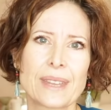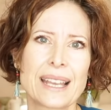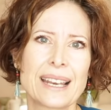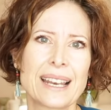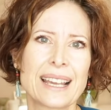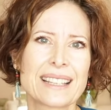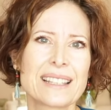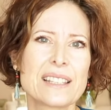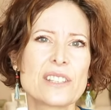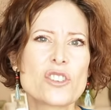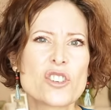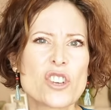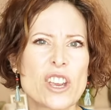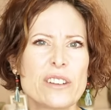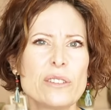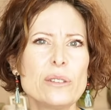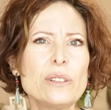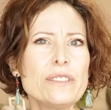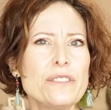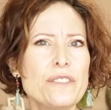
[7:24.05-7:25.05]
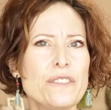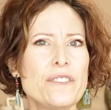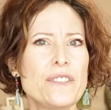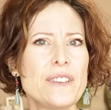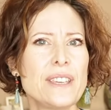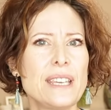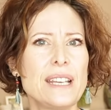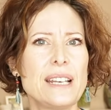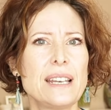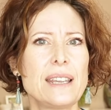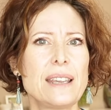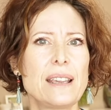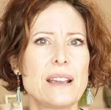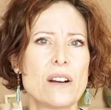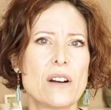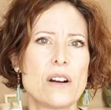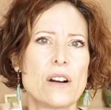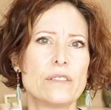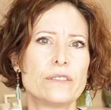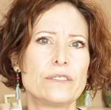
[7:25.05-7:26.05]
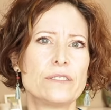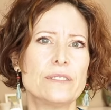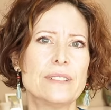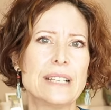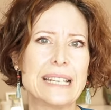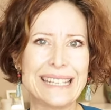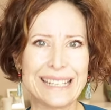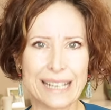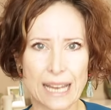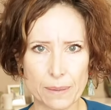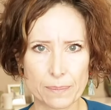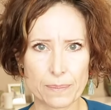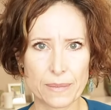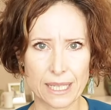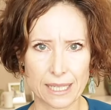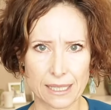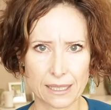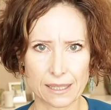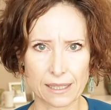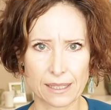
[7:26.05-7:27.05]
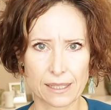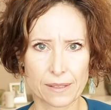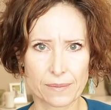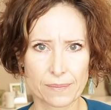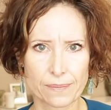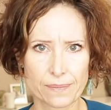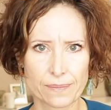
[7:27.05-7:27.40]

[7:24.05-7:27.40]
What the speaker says: like this general feeling of numbness.